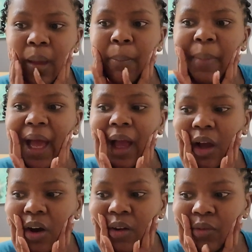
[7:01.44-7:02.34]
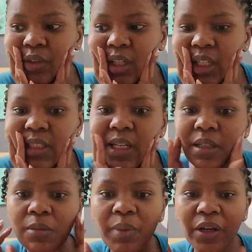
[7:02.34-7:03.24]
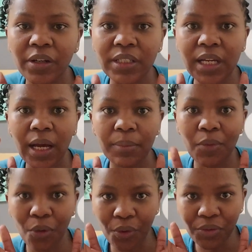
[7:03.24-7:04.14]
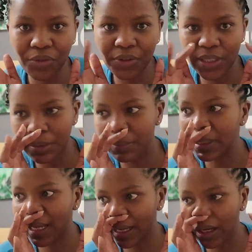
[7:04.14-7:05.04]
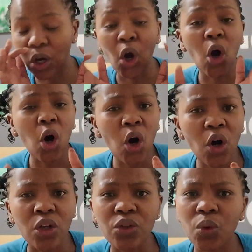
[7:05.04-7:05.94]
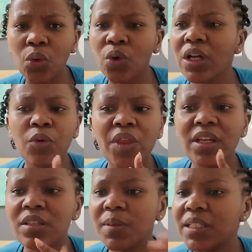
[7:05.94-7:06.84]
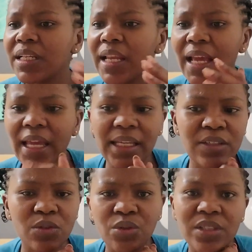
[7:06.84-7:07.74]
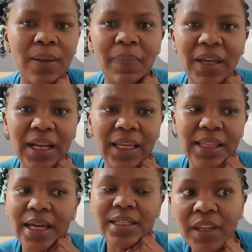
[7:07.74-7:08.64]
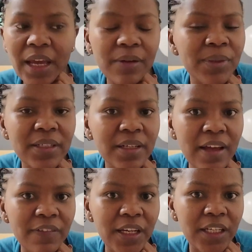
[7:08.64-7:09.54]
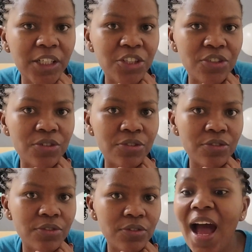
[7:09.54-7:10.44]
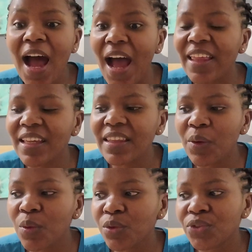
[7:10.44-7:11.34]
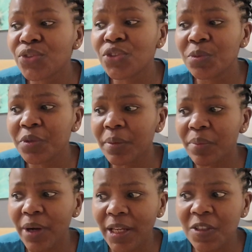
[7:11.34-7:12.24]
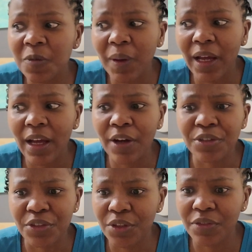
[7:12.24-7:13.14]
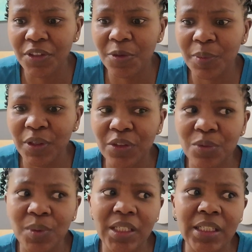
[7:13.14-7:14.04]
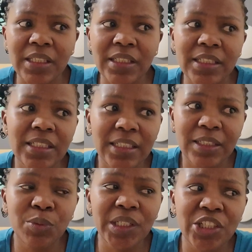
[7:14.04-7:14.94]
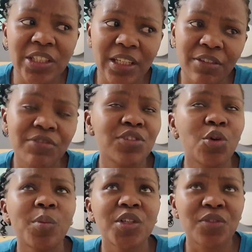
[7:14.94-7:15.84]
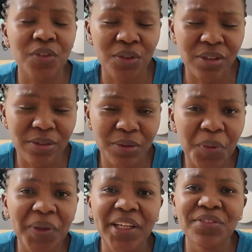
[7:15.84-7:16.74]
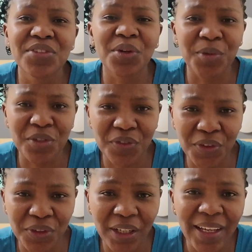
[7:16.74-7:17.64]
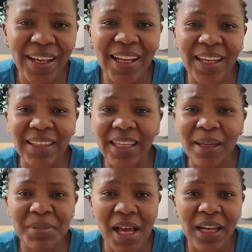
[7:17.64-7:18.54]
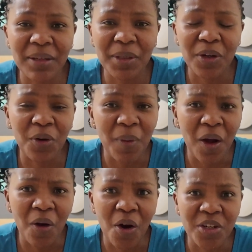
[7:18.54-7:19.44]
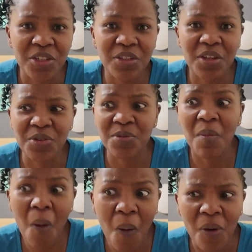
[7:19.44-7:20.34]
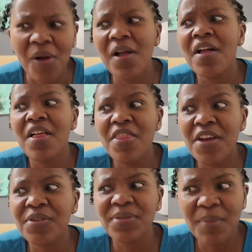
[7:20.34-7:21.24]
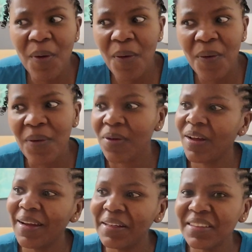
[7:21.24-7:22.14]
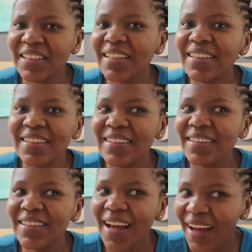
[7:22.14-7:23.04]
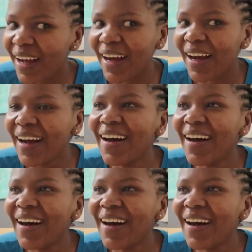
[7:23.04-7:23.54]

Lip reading: day back after an extended period time off to be like hard, or for there to be delays or something like that, and we didn't have any issues. I think they were also super impressed by our service because we just give so much food. We give so much food. Like, they kept telling me, "Oh my gosh, there's more, and I was like, yeah.